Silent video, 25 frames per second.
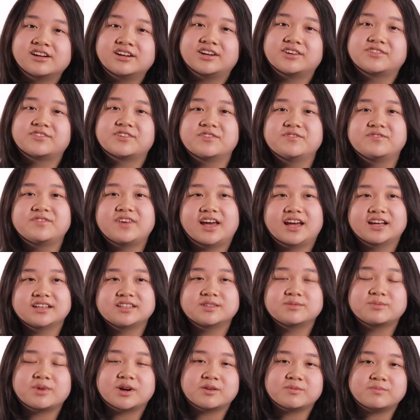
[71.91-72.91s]
A fun
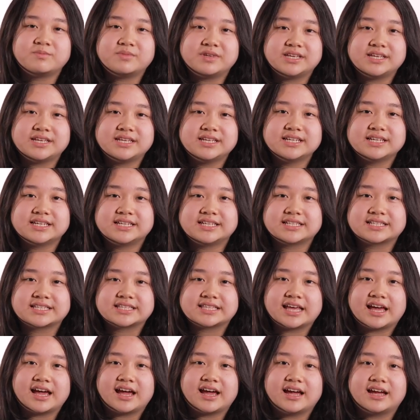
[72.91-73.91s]
fact about me is
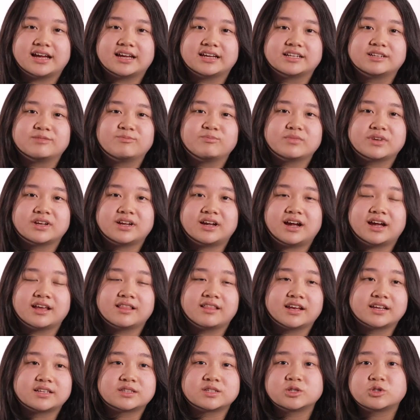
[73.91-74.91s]
that I
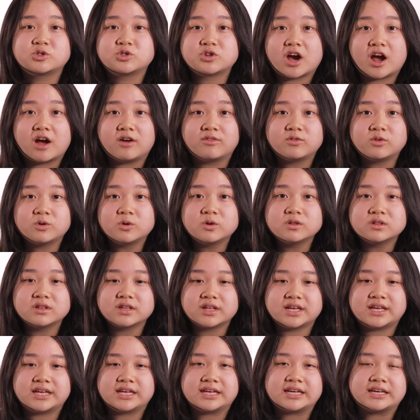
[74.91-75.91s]
like to travel
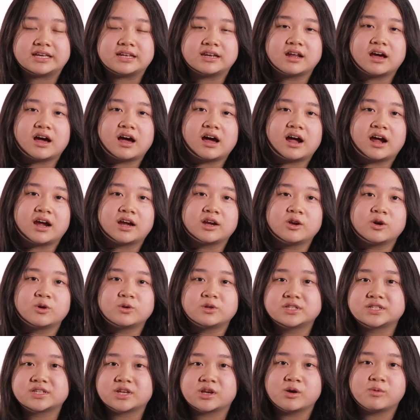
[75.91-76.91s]
and I go
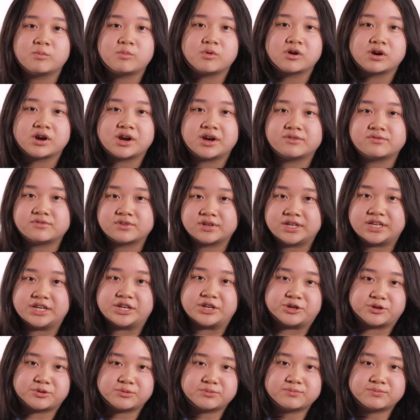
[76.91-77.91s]
to Singapore every year.